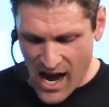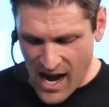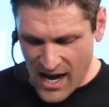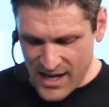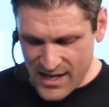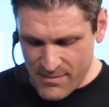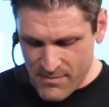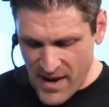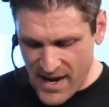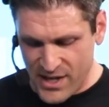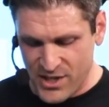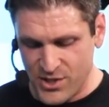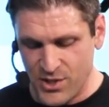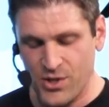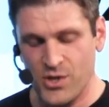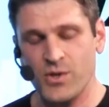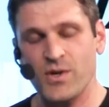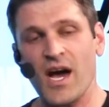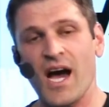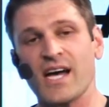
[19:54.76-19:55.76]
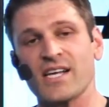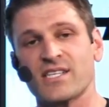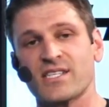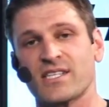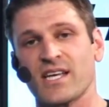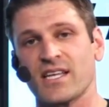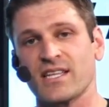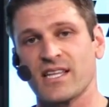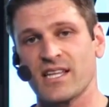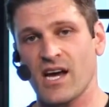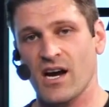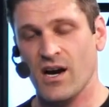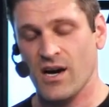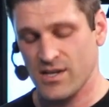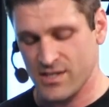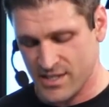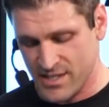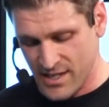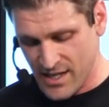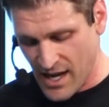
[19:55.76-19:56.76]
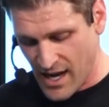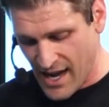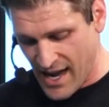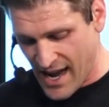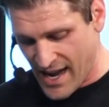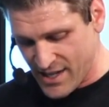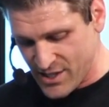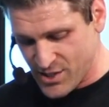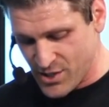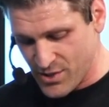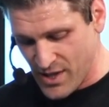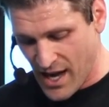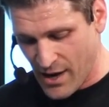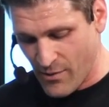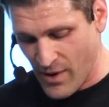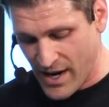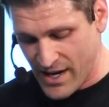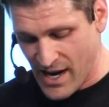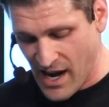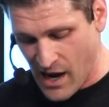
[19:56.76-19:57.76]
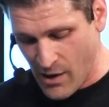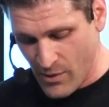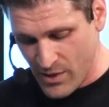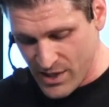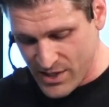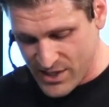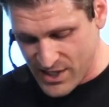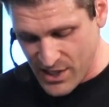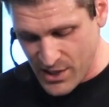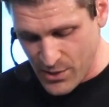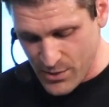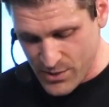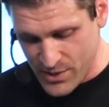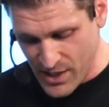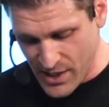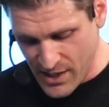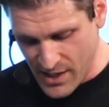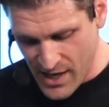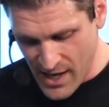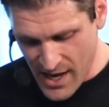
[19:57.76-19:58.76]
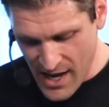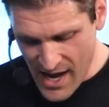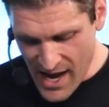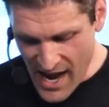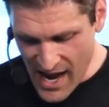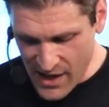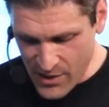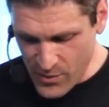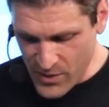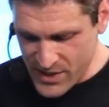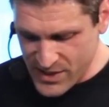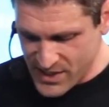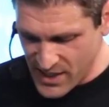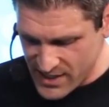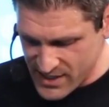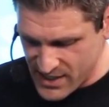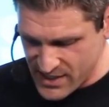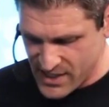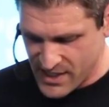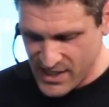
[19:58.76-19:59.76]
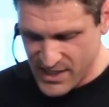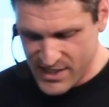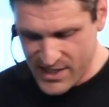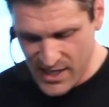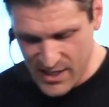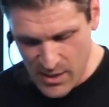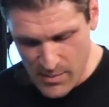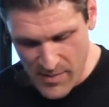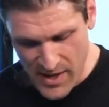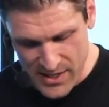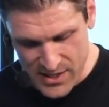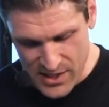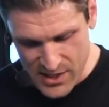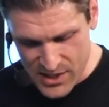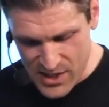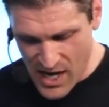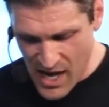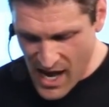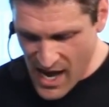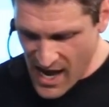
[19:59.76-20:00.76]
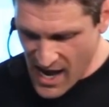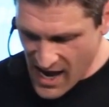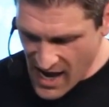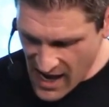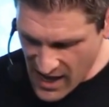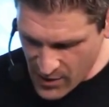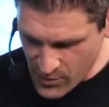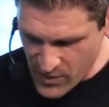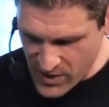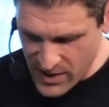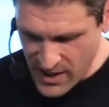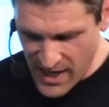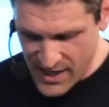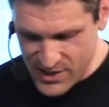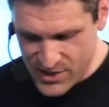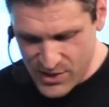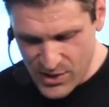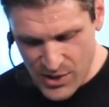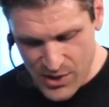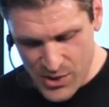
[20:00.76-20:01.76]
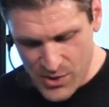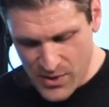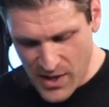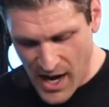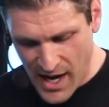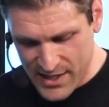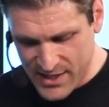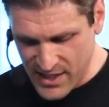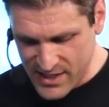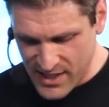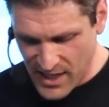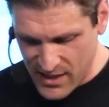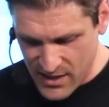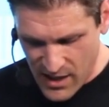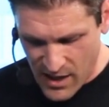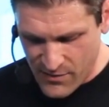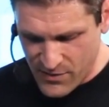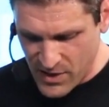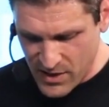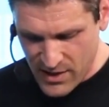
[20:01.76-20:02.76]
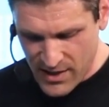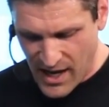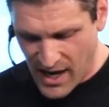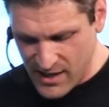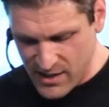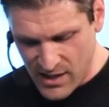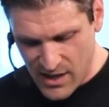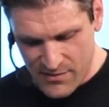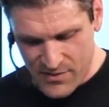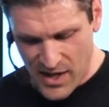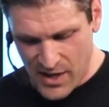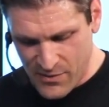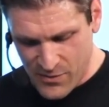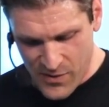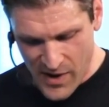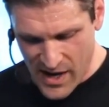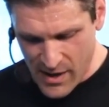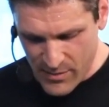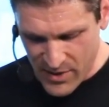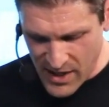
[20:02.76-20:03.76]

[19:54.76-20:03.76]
Make sure you guys send or answer that right now. I want to see who's in. Henry says he's going to send the message. Henry Lesner, you got this. I love that family.